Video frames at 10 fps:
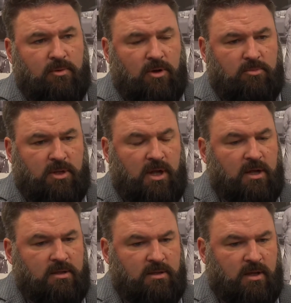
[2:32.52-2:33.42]

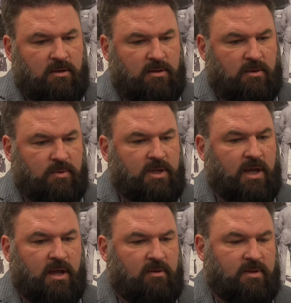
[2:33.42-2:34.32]
roadblock that we
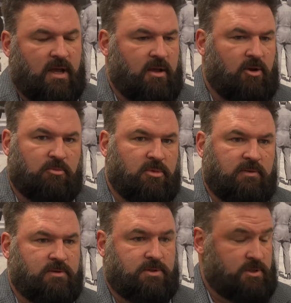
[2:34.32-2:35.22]
have, that I don't
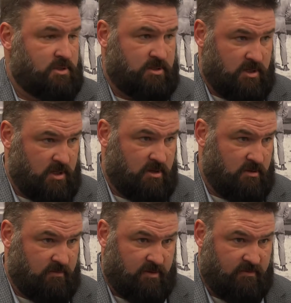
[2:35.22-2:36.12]
believe is just
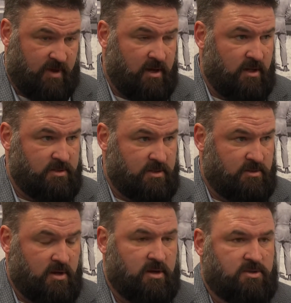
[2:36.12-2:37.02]
in the finance
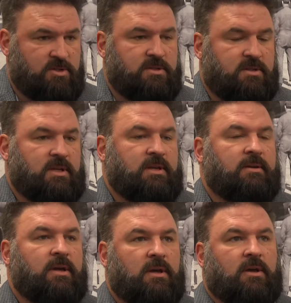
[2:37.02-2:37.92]
and just the
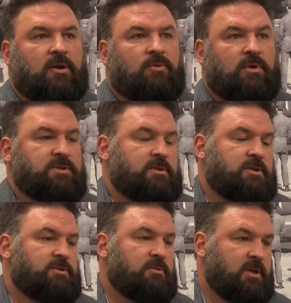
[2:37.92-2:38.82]

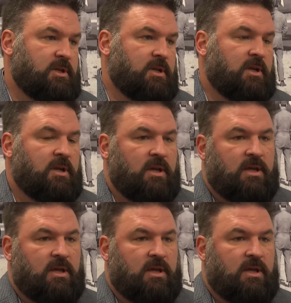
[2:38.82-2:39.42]
residential lending,